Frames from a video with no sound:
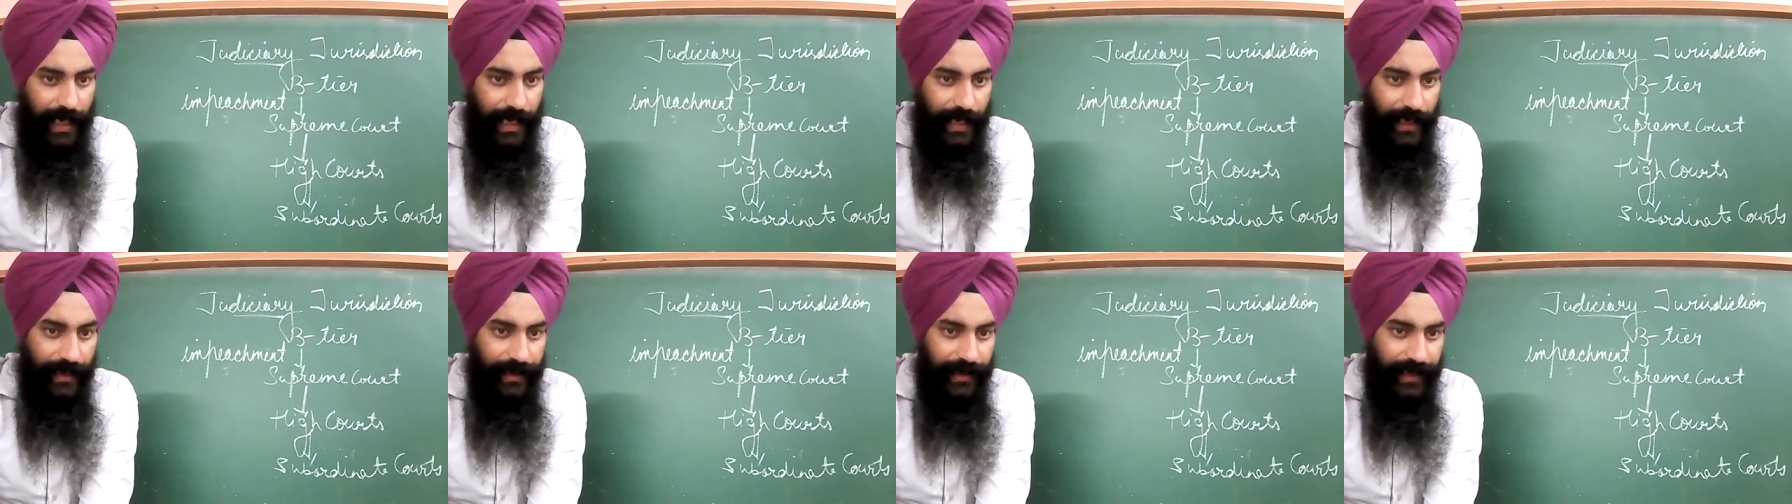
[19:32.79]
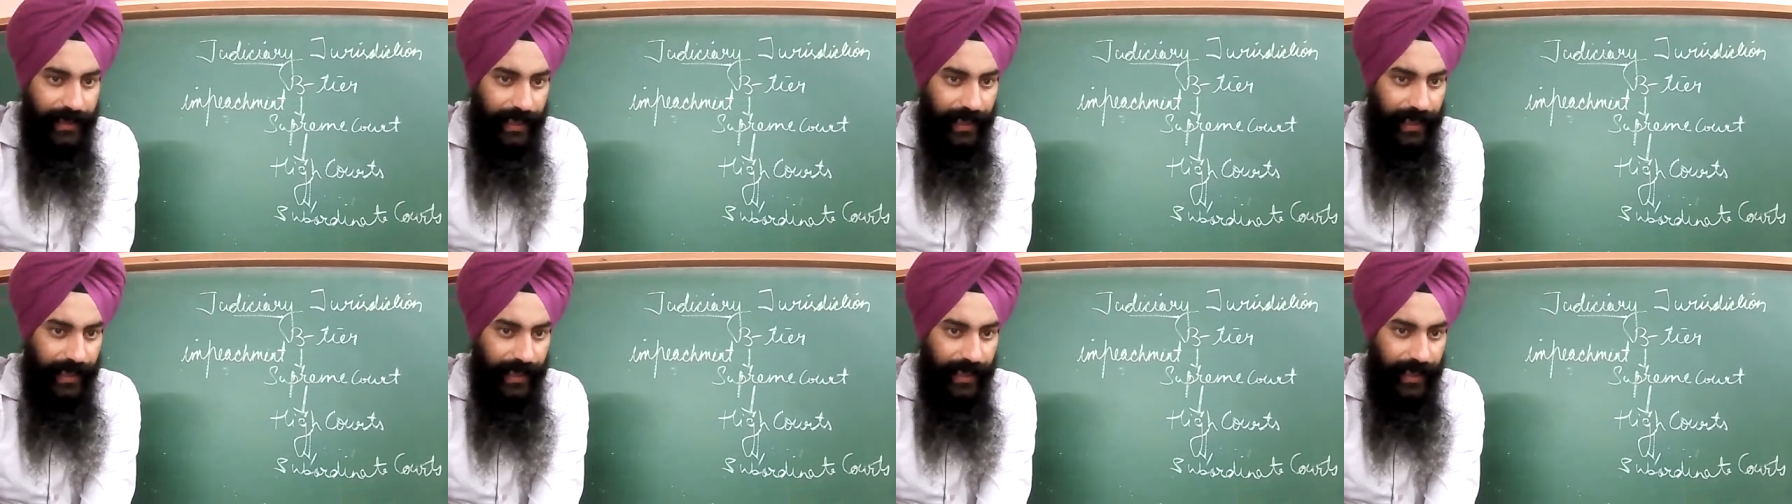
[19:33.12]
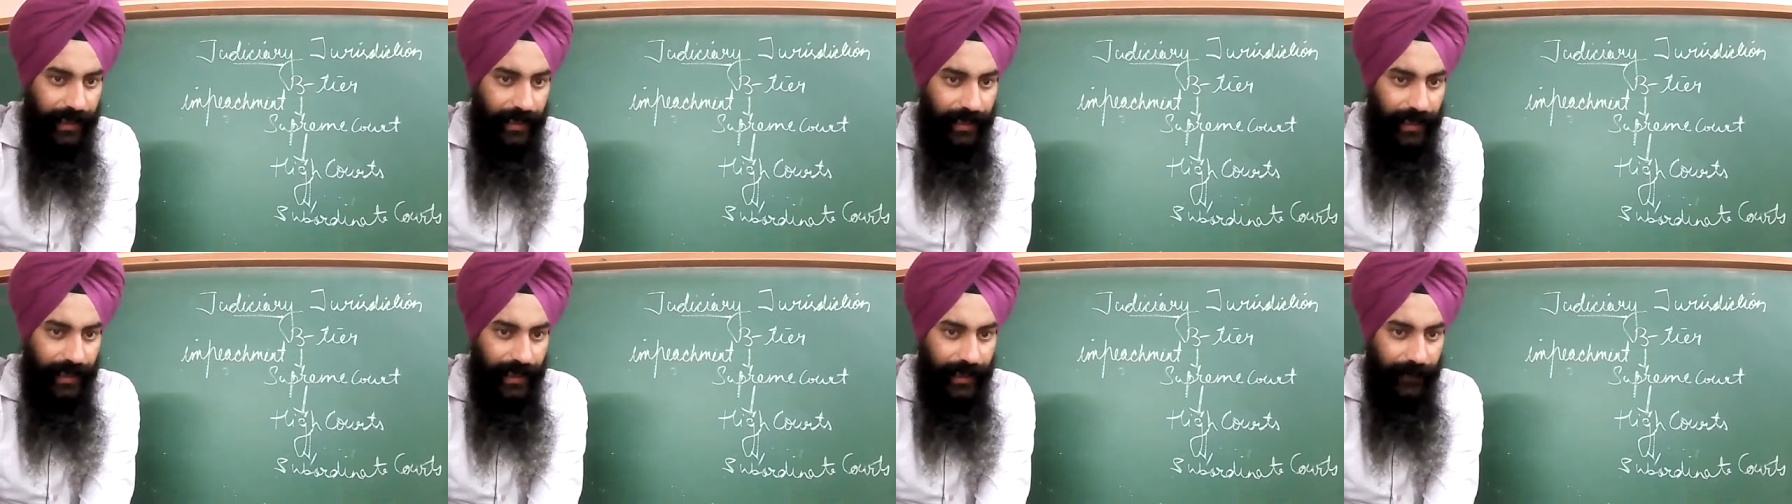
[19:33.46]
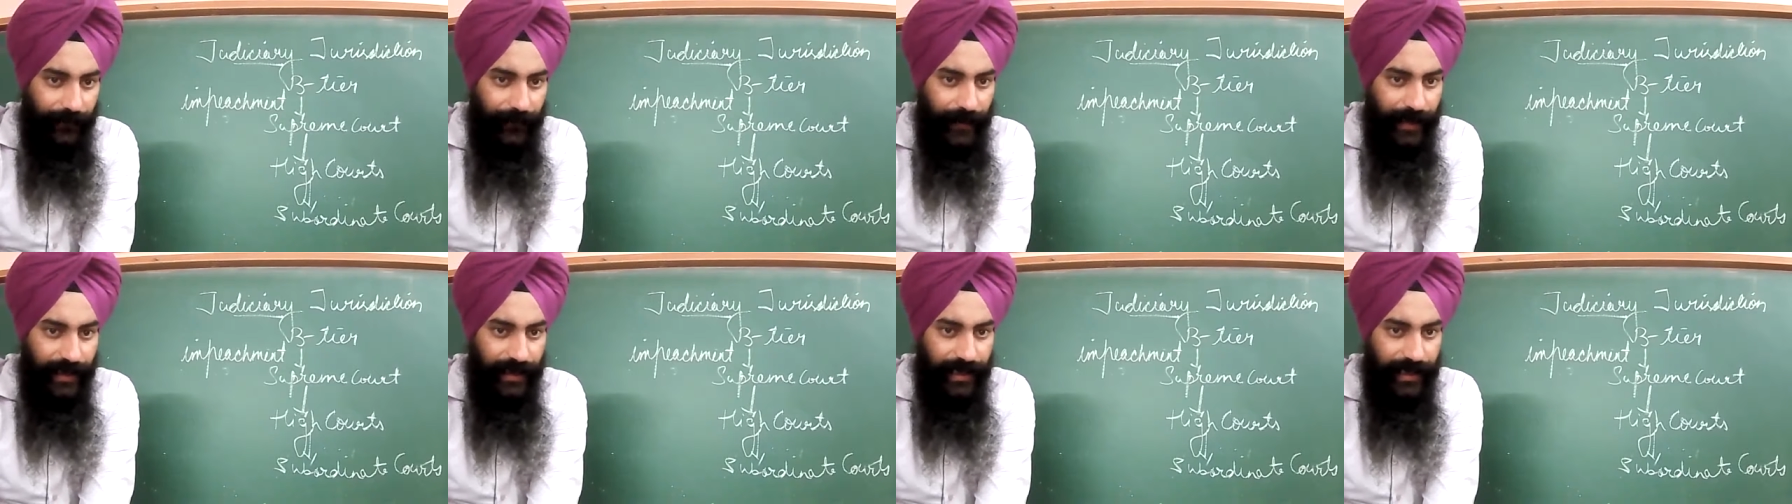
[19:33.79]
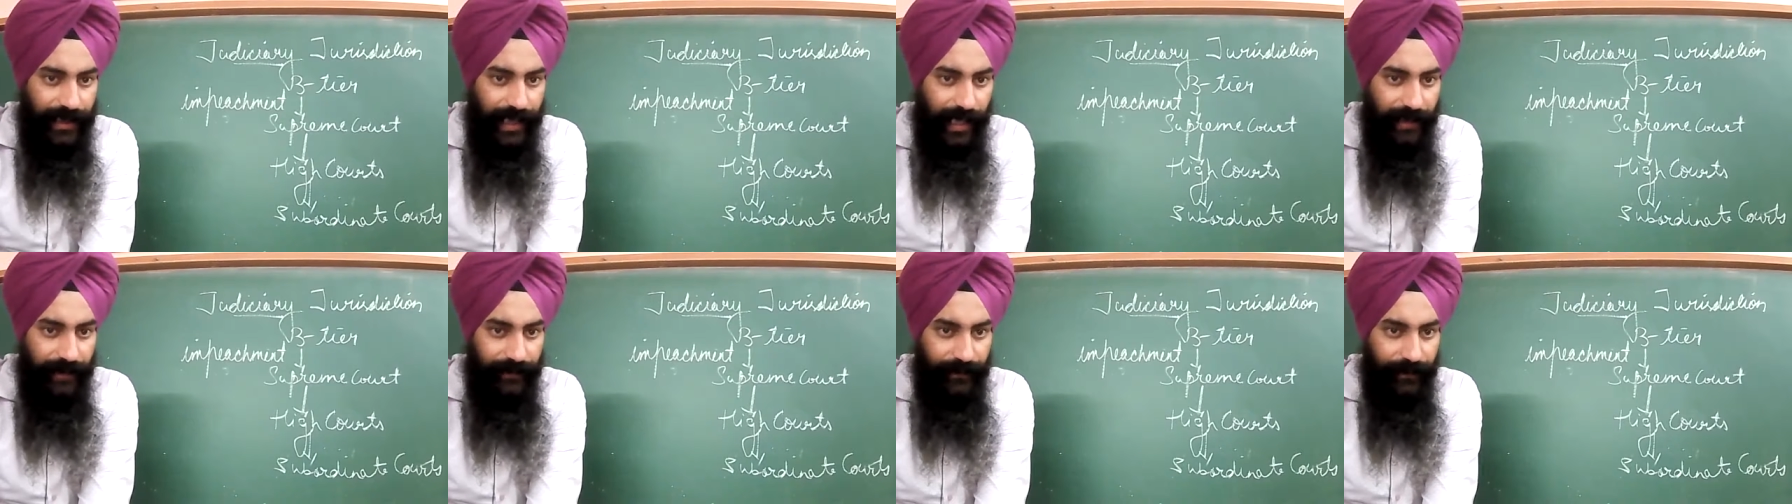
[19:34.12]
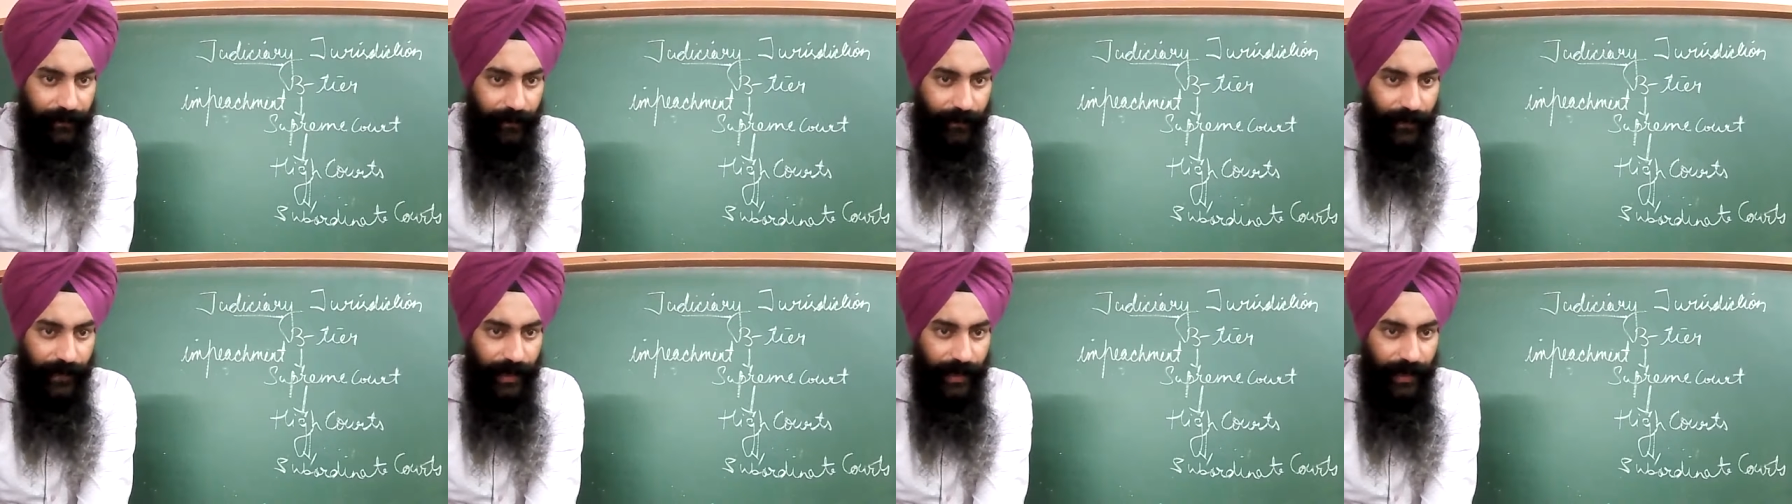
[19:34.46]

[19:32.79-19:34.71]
Second difference done.